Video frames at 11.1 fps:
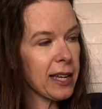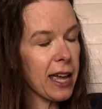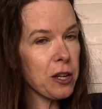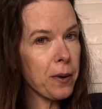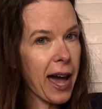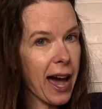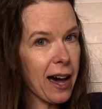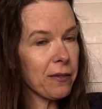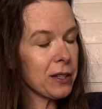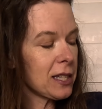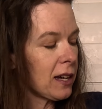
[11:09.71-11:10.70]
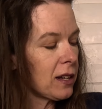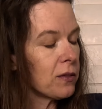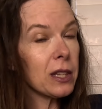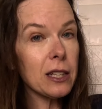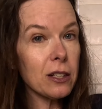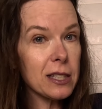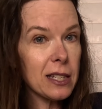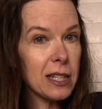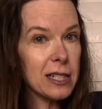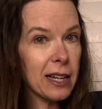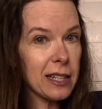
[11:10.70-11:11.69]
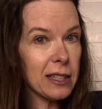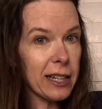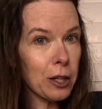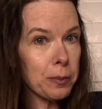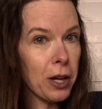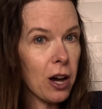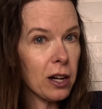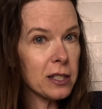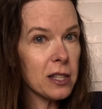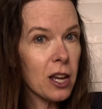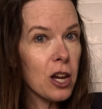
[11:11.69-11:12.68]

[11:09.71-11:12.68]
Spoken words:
and you have a ton of the little teeny tiny Lego blocks,